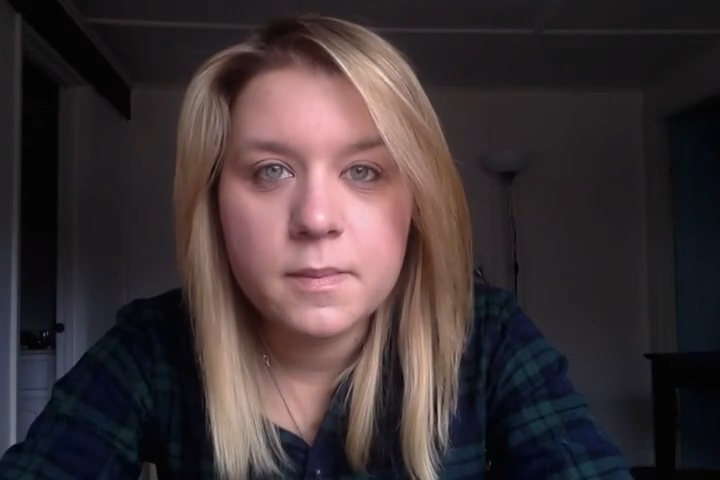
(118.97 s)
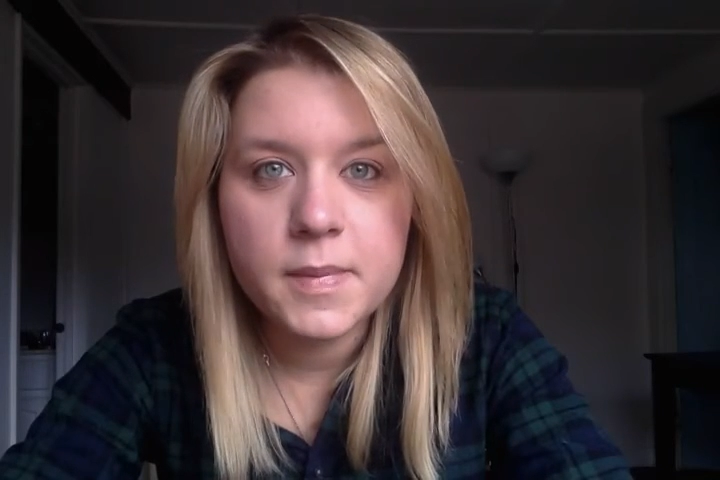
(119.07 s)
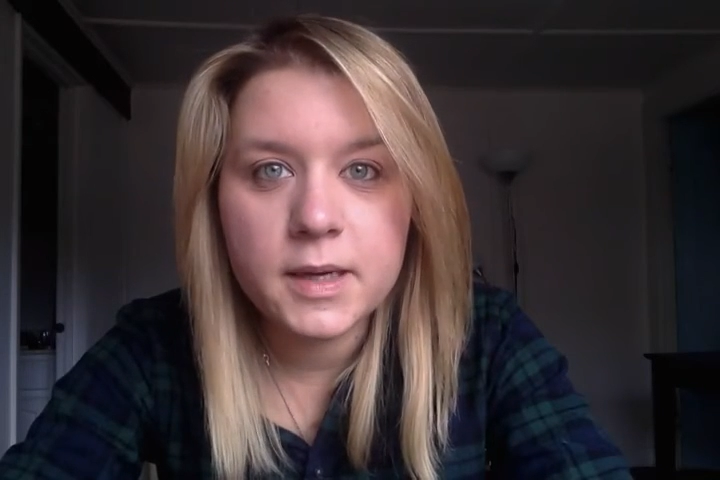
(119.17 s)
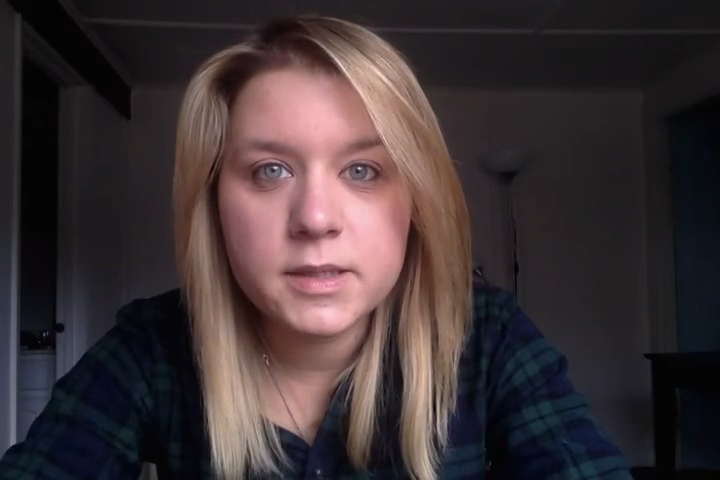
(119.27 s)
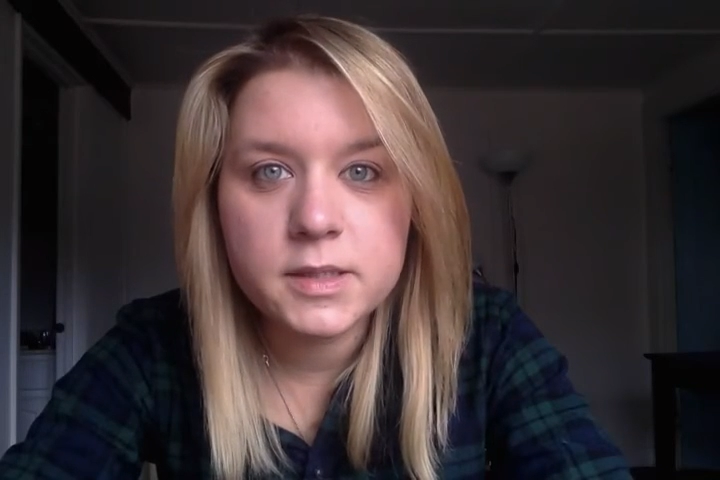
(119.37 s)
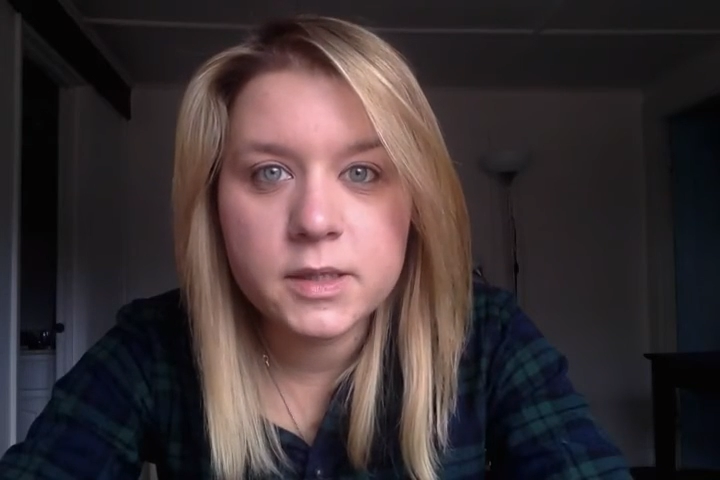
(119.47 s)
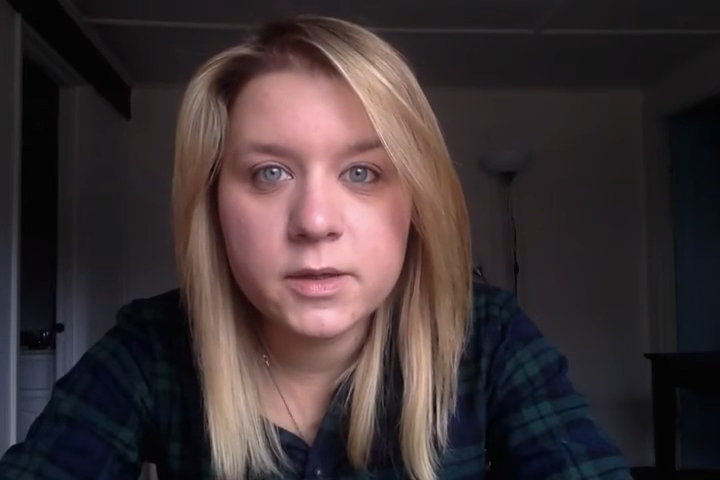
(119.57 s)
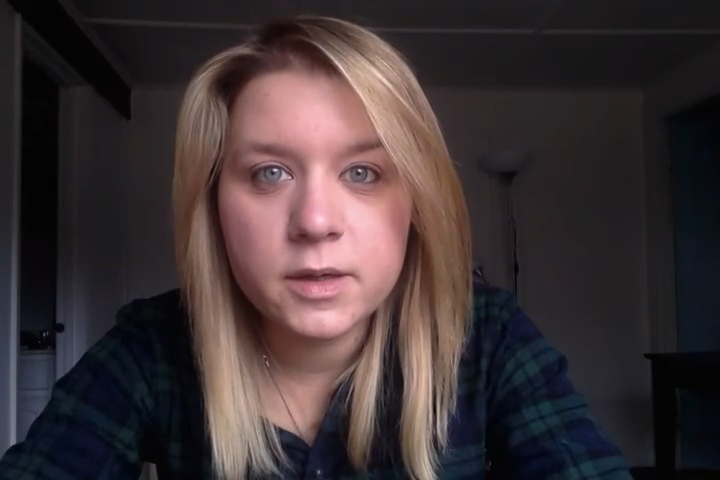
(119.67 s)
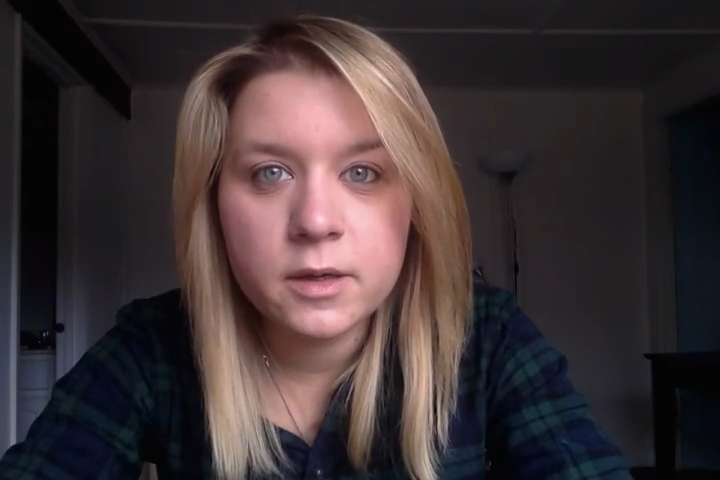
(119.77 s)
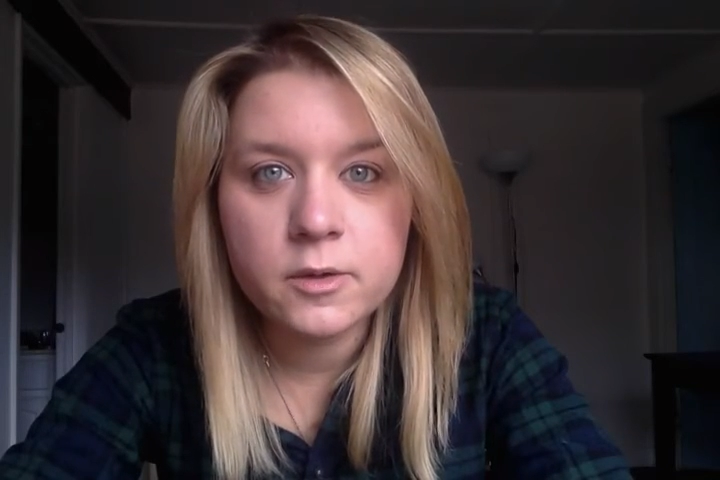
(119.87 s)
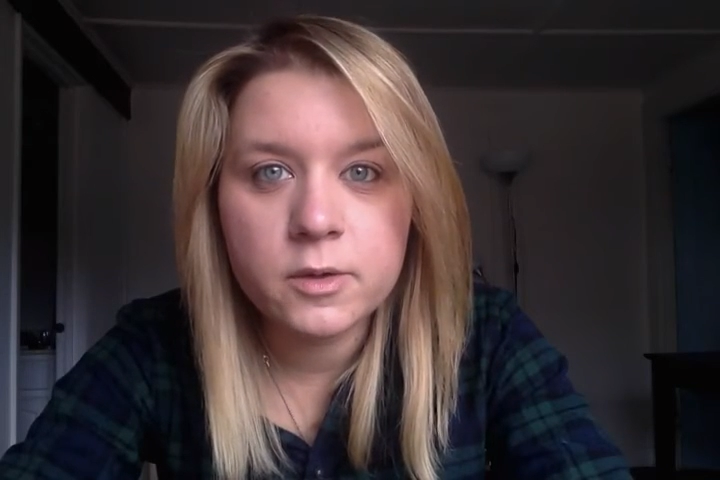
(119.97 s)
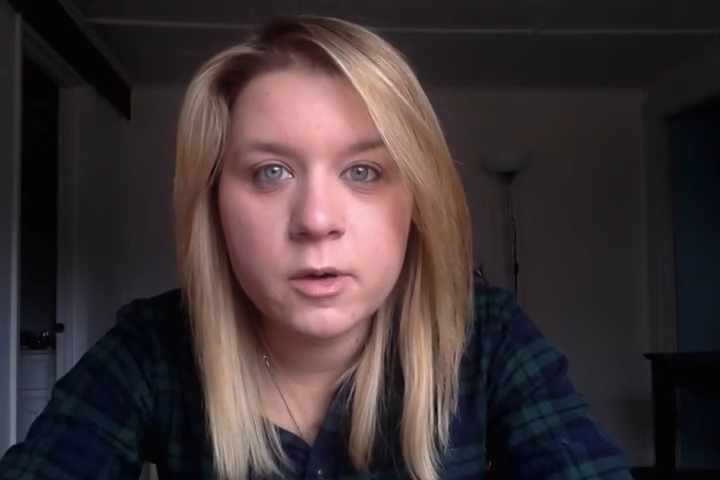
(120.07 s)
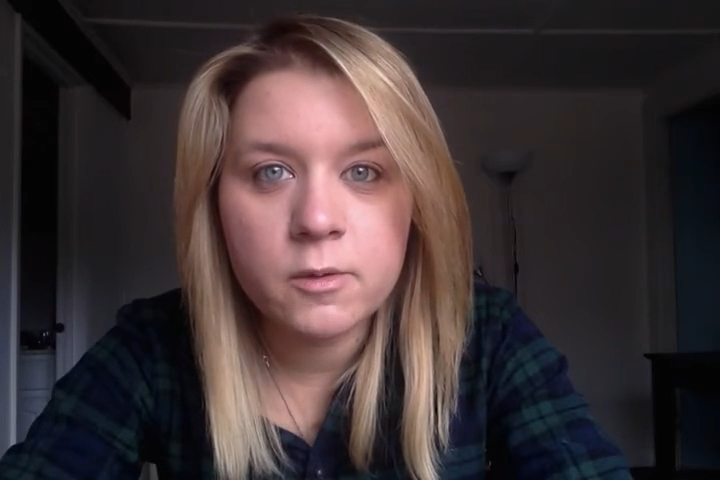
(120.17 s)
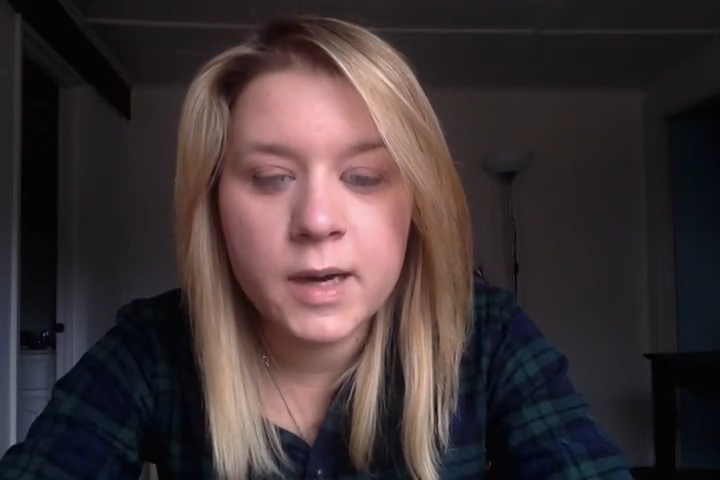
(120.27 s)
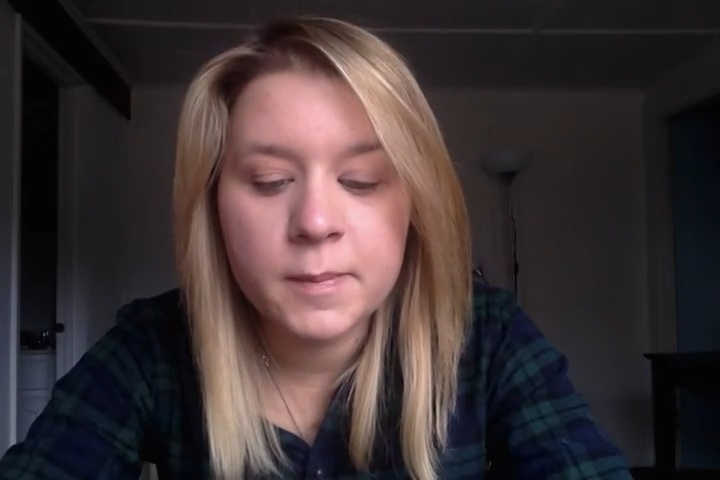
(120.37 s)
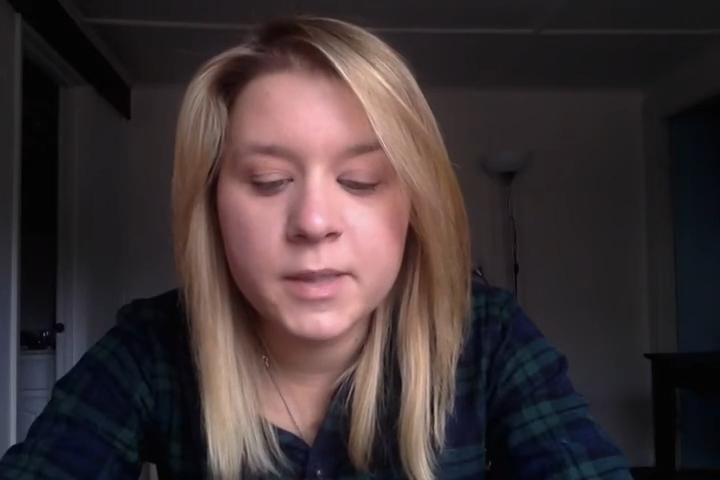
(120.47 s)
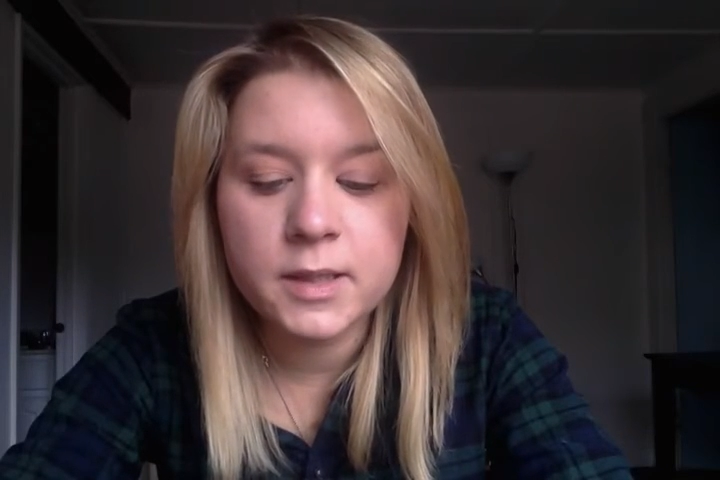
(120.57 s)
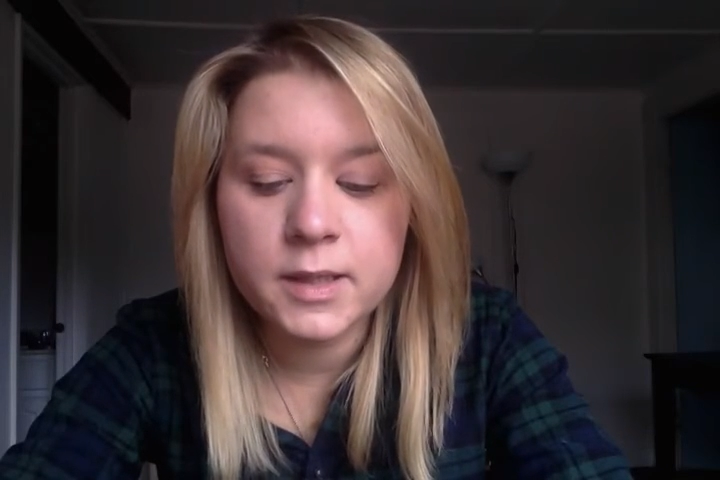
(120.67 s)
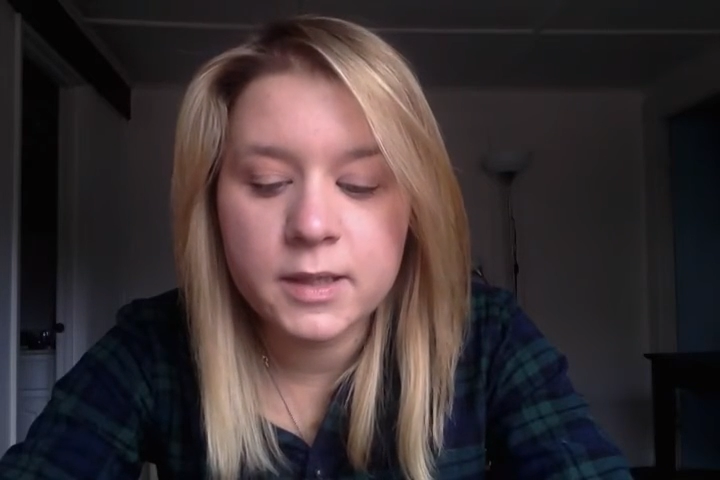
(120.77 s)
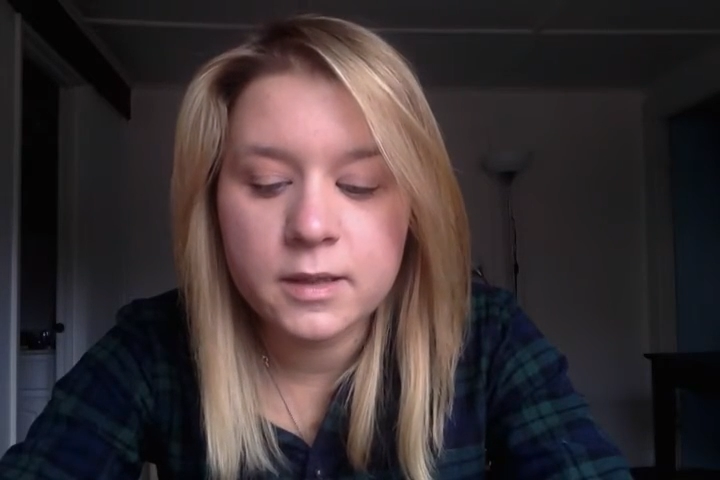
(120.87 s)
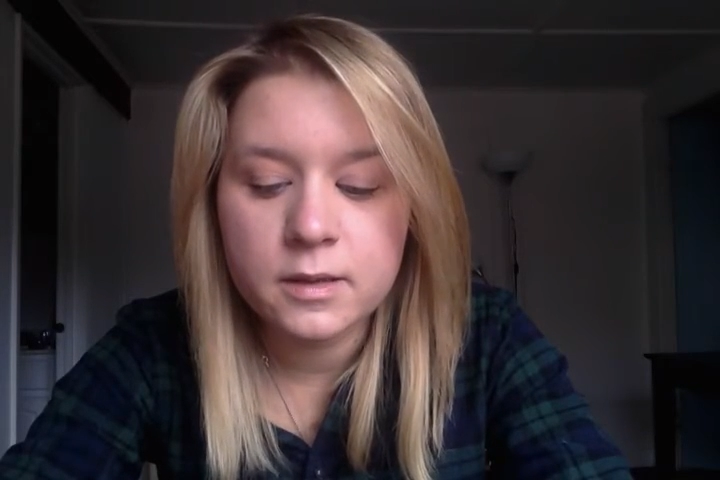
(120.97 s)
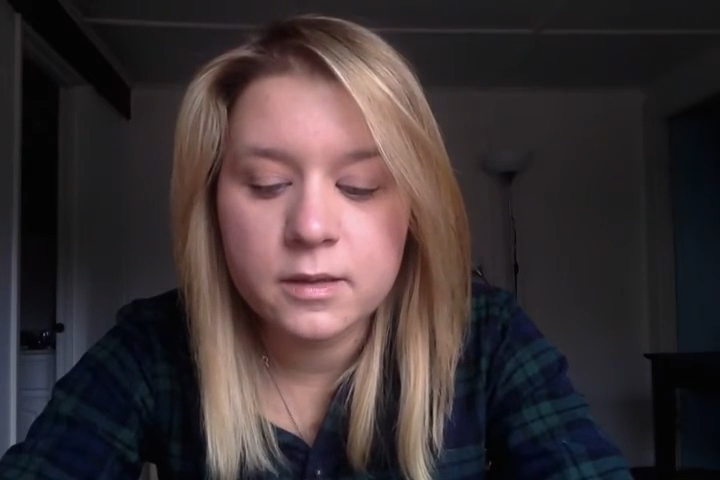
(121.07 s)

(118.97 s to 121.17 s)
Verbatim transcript: bacteria grow rapidly.